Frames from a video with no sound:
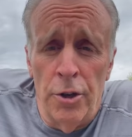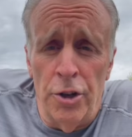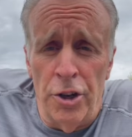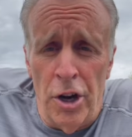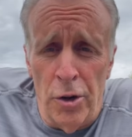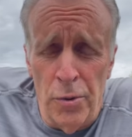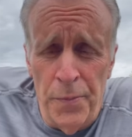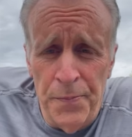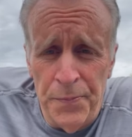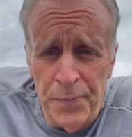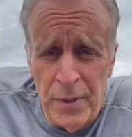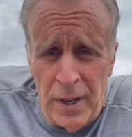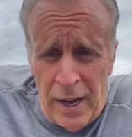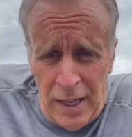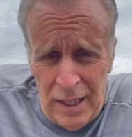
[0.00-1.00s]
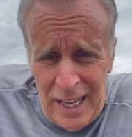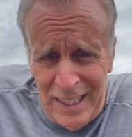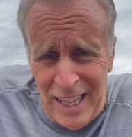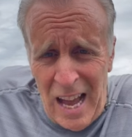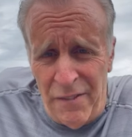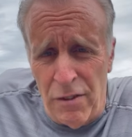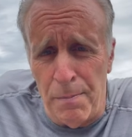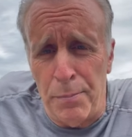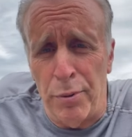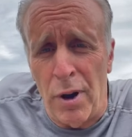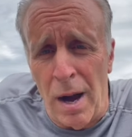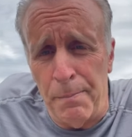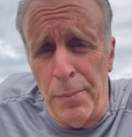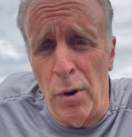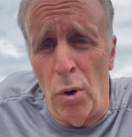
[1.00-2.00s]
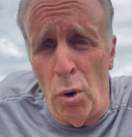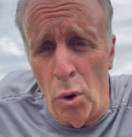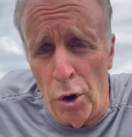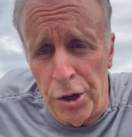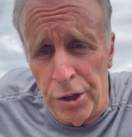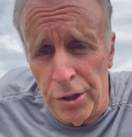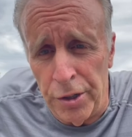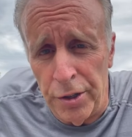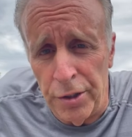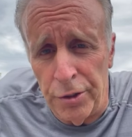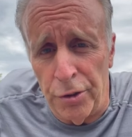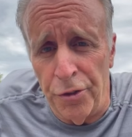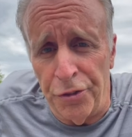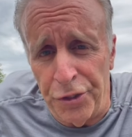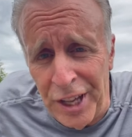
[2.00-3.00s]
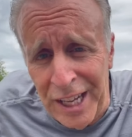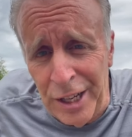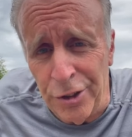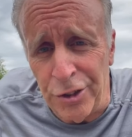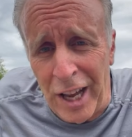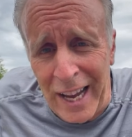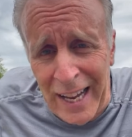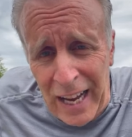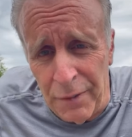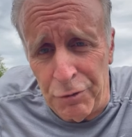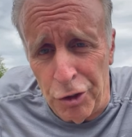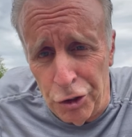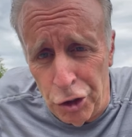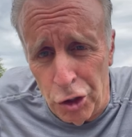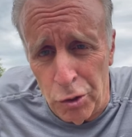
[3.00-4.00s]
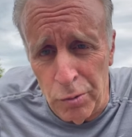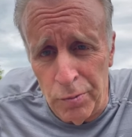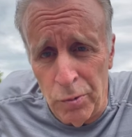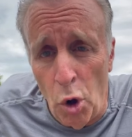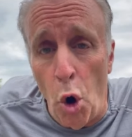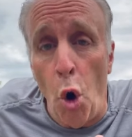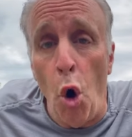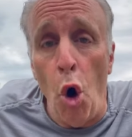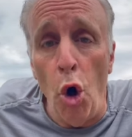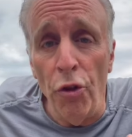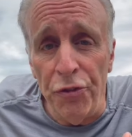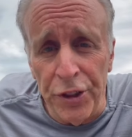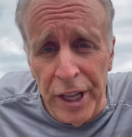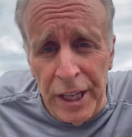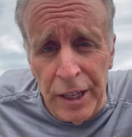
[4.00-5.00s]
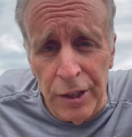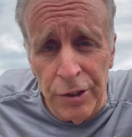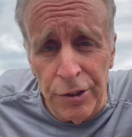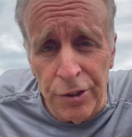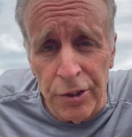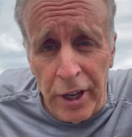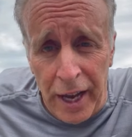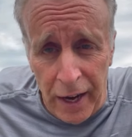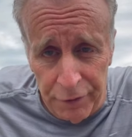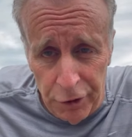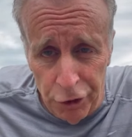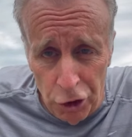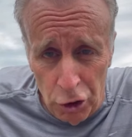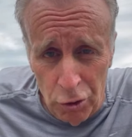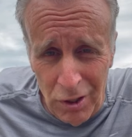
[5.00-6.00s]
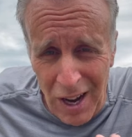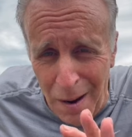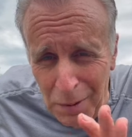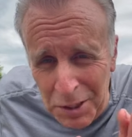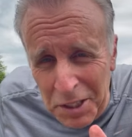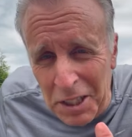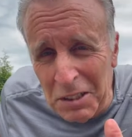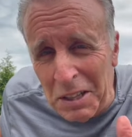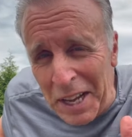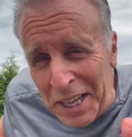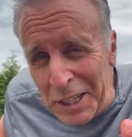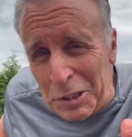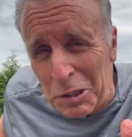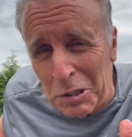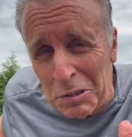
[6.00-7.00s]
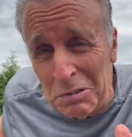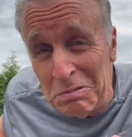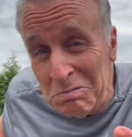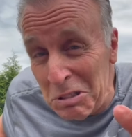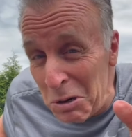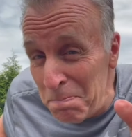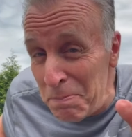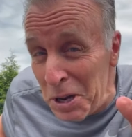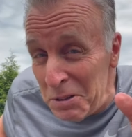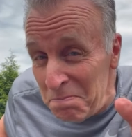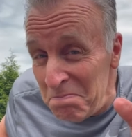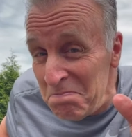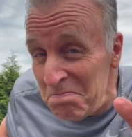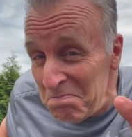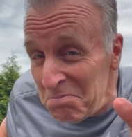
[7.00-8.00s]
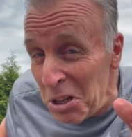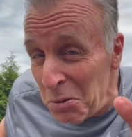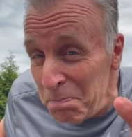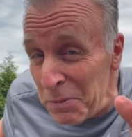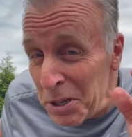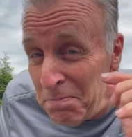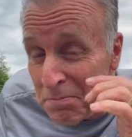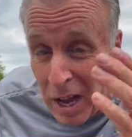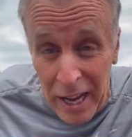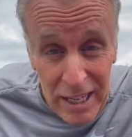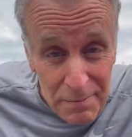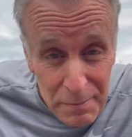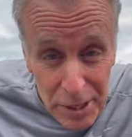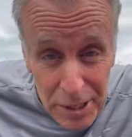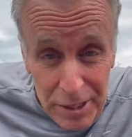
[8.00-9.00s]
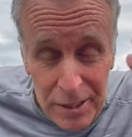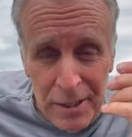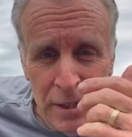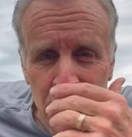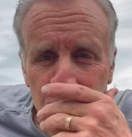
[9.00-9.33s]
You know, I like to have a proper order to things I have to do. All things I have to do. I'm a little anal. A little bit. I admit it.